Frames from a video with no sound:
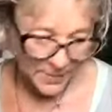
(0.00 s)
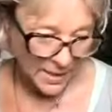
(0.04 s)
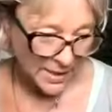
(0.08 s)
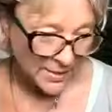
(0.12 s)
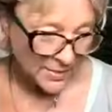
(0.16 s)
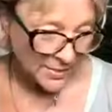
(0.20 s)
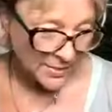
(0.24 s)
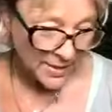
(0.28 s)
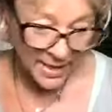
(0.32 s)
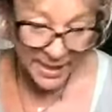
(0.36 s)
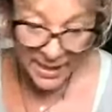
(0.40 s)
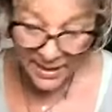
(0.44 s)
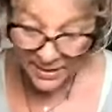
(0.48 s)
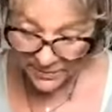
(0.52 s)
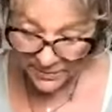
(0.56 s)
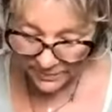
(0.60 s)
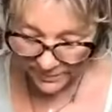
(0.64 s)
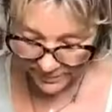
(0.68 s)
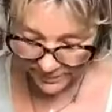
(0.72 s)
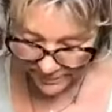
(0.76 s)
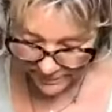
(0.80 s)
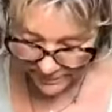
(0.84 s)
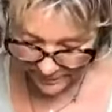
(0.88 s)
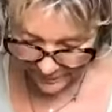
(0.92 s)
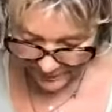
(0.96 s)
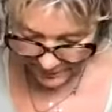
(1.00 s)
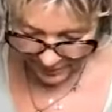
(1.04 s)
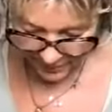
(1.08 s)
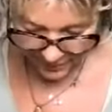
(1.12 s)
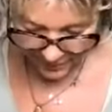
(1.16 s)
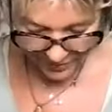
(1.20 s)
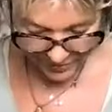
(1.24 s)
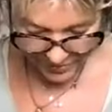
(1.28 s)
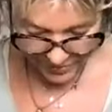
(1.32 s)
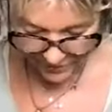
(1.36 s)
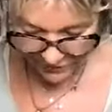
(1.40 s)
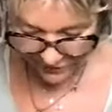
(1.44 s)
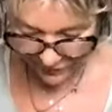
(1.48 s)
And then,
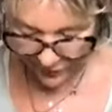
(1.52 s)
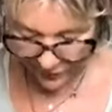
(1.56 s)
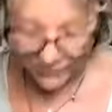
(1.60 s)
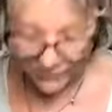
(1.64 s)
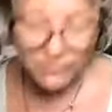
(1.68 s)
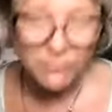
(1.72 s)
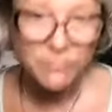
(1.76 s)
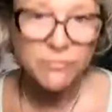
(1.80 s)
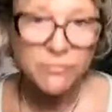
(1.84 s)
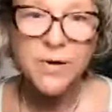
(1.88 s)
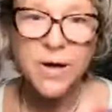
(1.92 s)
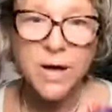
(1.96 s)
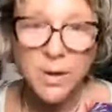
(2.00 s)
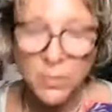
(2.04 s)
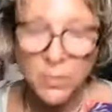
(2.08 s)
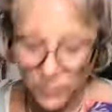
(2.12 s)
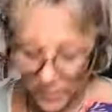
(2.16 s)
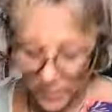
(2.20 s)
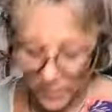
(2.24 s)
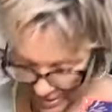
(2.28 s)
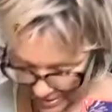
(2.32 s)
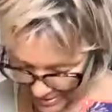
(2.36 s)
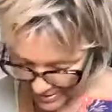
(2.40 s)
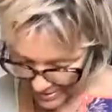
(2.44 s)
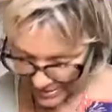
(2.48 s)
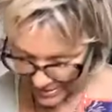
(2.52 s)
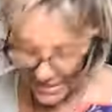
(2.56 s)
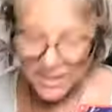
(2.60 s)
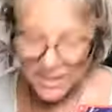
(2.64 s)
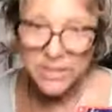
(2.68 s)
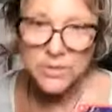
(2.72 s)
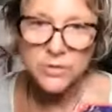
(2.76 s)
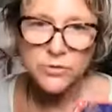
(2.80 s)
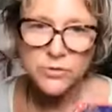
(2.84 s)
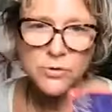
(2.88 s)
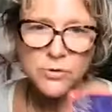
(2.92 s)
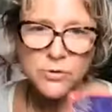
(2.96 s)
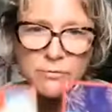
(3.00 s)
because you've got fireworks here
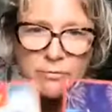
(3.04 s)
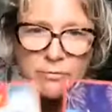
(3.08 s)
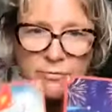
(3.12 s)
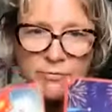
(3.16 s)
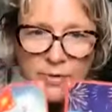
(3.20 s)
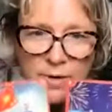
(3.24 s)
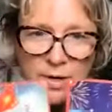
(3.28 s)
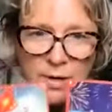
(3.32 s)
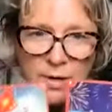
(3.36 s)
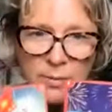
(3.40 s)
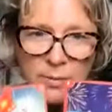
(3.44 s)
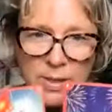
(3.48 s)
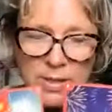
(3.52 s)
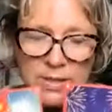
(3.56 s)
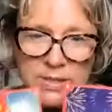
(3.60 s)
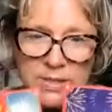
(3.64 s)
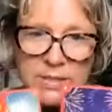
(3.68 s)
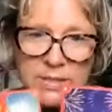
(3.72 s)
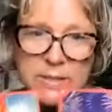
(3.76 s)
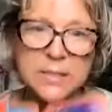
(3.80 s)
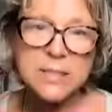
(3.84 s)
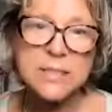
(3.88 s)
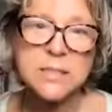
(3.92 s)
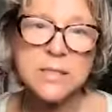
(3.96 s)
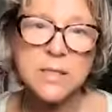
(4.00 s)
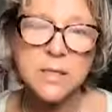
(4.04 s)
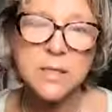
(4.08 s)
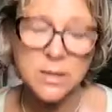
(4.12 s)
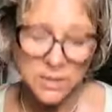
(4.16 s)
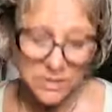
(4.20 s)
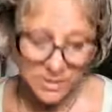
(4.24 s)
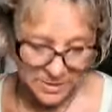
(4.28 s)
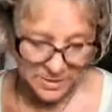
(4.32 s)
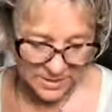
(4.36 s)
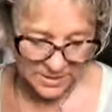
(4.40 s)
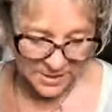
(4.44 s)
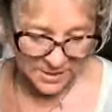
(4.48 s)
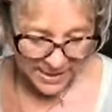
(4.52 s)
and you've got fireworks in this
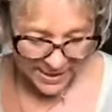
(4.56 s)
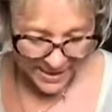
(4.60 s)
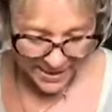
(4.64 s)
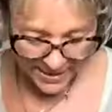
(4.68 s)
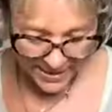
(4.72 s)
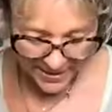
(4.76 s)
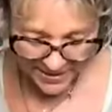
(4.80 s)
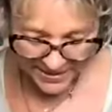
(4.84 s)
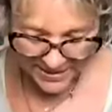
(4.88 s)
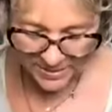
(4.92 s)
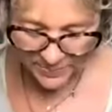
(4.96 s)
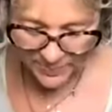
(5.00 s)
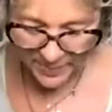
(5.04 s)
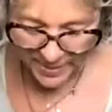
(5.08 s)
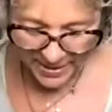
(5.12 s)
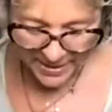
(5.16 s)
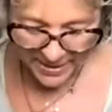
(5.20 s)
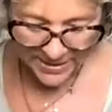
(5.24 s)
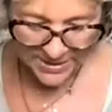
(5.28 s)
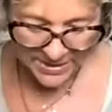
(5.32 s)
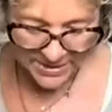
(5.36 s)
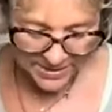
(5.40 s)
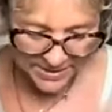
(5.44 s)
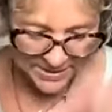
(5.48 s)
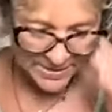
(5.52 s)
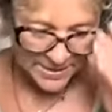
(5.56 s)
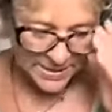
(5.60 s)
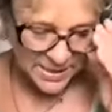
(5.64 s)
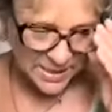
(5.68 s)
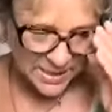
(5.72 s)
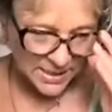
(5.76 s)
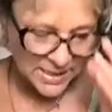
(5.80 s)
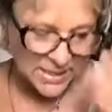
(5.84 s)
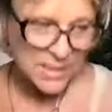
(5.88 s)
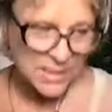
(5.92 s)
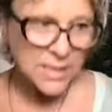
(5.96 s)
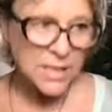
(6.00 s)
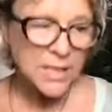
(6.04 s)
card, expect to
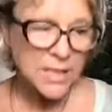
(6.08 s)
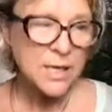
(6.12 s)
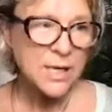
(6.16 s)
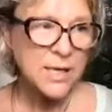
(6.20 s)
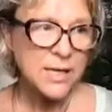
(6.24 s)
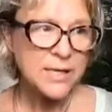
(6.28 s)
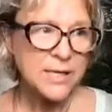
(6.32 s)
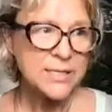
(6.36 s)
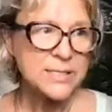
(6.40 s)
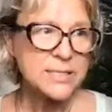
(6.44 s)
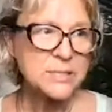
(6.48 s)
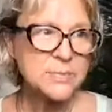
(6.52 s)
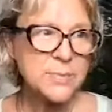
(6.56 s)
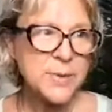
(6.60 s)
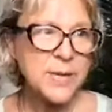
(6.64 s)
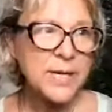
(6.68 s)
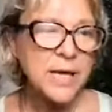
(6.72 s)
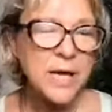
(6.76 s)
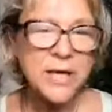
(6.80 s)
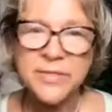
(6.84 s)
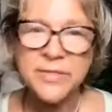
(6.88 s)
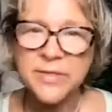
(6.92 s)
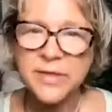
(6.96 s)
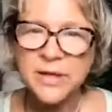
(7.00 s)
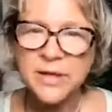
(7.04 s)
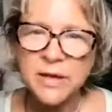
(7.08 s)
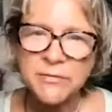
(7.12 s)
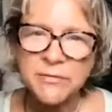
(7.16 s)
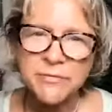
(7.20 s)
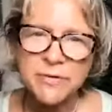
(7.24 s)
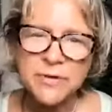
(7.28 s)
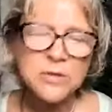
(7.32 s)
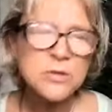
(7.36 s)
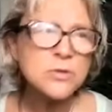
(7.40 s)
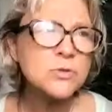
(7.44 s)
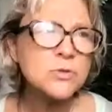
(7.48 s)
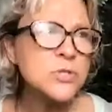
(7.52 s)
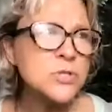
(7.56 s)
see, expect, I think, I
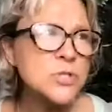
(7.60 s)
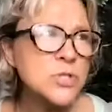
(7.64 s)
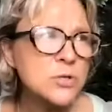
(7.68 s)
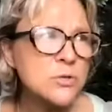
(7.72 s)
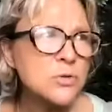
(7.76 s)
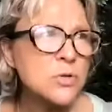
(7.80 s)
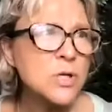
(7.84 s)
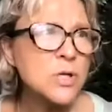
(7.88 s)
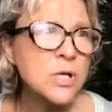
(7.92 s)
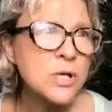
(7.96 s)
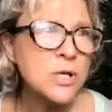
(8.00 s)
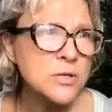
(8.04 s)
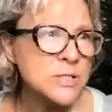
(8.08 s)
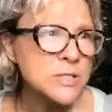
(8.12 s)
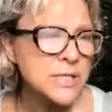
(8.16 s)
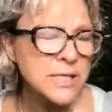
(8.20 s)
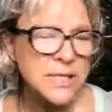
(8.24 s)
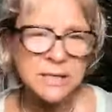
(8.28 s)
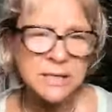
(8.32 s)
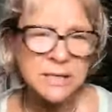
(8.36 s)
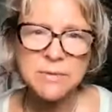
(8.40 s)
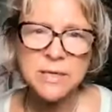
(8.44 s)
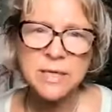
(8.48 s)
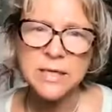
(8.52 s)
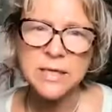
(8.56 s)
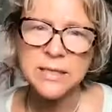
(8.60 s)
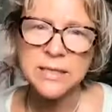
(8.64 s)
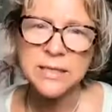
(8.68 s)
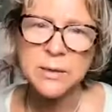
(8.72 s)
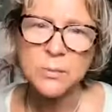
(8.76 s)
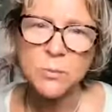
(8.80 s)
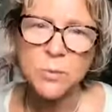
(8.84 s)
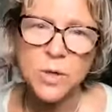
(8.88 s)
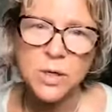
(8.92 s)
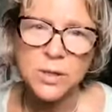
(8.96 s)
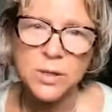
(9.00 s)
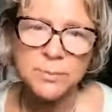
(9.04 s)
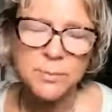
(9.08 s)
feel you're so close. I keep getting
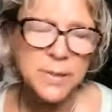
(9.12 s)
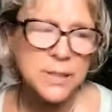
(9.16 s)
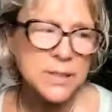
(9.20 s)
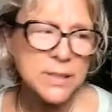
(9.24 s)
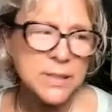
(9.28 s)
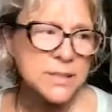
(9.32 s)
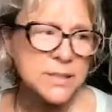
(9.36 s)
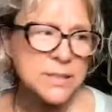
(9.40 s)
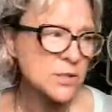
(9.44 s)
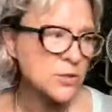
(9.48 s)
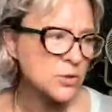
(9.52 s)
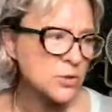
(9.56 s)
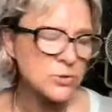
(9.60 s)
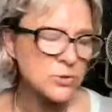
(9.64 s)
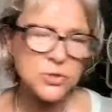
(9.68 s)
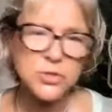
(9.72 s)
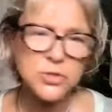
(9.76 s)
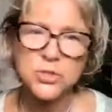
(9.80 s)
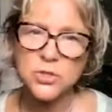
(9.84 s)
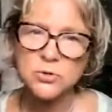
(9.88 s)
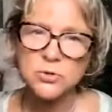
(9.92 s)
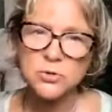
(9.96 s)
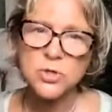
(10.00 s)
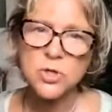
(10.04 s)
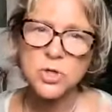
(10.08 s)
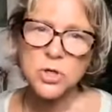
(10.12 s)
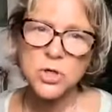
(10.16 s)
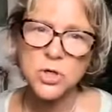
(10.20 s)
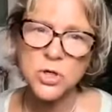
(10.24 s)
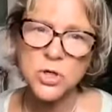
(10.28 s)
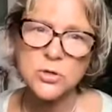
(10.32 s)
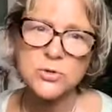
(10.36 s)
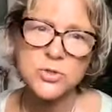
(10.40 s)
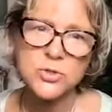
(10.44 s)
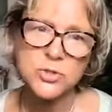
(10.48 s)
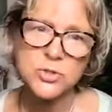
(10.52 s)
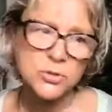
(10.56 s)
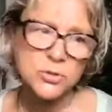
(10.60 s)
that word milestone. You're so
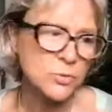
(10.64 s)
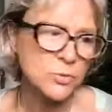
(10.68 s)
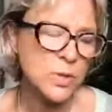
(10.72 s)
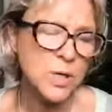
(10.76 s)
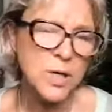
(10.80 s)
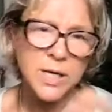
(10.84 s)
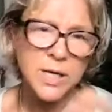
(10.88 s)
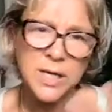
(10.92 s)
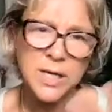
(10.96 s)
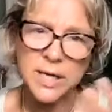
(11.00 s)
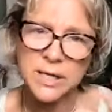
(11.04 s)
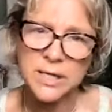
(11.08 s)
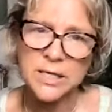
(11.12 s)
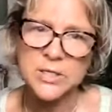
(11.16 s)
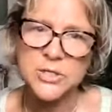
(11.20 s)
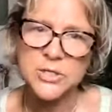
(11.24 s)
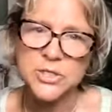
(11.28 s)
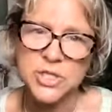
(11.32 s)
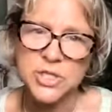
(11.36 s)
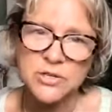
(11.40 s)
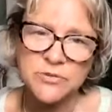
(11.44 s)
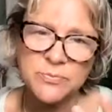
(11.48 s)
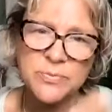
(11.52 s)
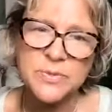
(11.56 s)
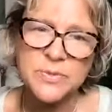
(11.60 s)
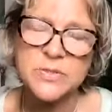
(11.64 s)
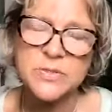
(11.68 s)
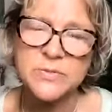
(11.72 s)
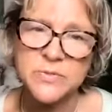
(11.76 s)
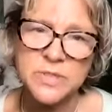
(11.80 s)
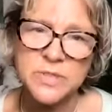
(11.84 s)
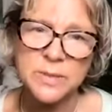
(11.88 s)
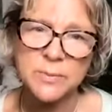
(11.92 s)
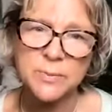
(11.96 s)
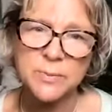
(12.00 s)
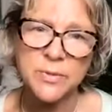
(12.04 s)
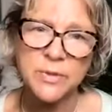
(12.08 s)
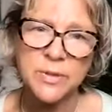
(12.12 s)
close to an achievement of
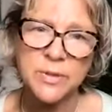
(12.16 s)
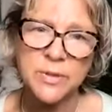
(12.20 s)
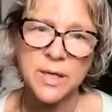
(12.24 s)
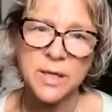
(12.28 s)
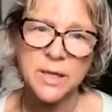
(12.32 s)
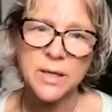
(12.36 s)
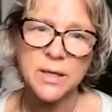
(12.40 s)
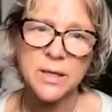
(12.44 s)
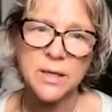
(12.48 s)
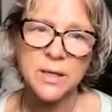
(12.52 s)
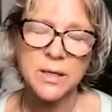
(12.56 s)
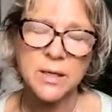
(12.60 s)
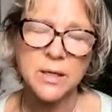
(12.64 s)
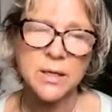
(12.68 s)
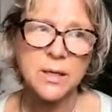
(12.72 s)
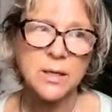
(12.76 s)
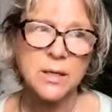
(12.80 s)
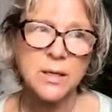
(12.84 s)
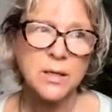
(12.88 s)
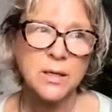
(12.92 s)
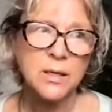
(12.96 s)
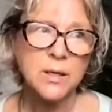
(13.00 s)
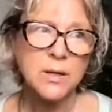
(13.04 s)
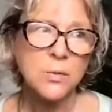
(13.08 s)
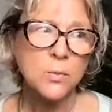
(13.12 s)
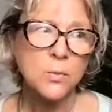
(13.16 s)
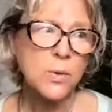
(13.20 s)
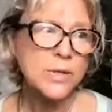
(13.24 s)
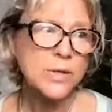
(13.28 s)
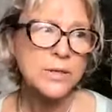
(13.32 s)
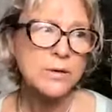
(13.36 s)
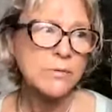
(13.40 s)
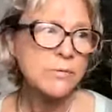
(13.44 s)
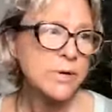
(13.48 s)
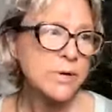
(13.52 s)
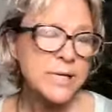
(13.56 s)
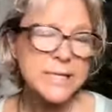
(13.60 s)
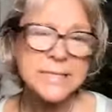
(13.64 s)
something,
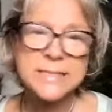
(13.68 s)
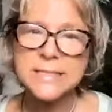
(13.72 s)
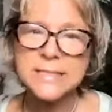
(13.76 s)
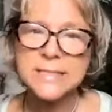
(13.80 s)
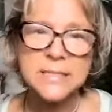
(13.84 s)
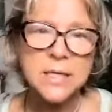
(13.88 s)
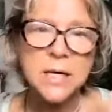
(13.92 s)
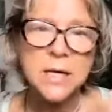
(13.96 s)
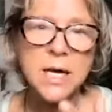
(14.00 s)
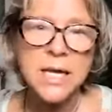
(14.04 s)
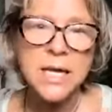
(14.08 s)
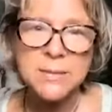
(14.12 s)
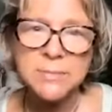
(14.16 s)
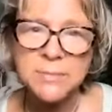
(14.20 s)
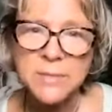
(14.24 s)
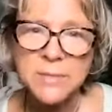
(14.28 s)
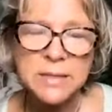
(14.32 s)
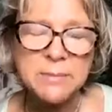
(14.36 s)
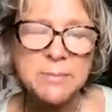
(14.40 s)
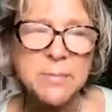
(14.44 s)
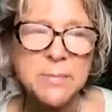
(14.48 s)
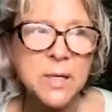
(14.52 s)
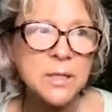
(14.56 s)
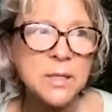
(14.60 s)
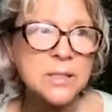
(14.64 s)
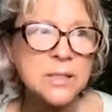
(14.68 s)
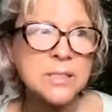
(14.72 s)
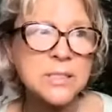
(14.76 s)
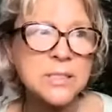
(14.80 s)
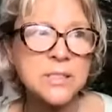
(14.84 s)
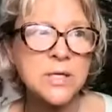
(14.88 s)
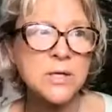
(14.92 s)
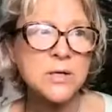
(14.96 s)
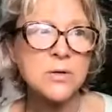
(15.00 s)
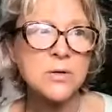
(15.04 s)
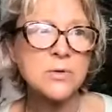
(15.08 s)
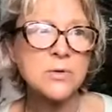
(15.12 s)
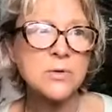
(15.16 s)
whether it is a timely
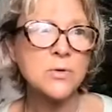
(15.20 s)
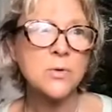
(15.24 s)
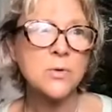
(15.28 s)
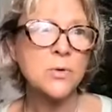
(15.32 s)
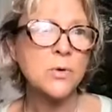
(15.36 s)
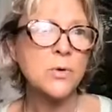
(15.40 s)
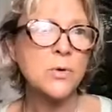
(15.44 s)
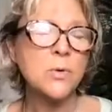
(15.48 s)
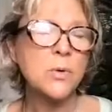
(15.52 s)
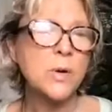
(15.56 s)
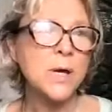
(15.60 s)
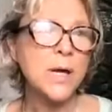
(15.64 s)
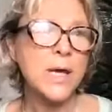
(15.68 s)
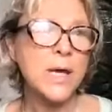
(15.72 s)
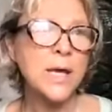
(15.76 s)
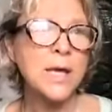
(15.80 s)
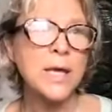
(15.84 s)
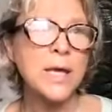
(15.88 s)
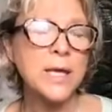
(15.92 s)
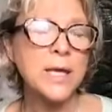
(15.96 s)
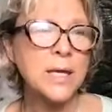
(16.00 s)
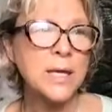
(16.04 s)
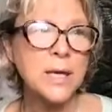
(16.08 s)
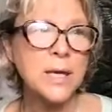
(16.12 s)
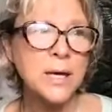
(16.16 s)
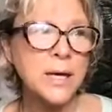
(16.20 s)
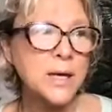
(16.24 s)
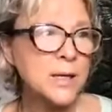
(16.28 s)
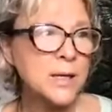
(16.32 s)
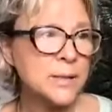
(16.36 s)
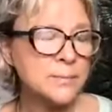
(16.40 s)
milestone or a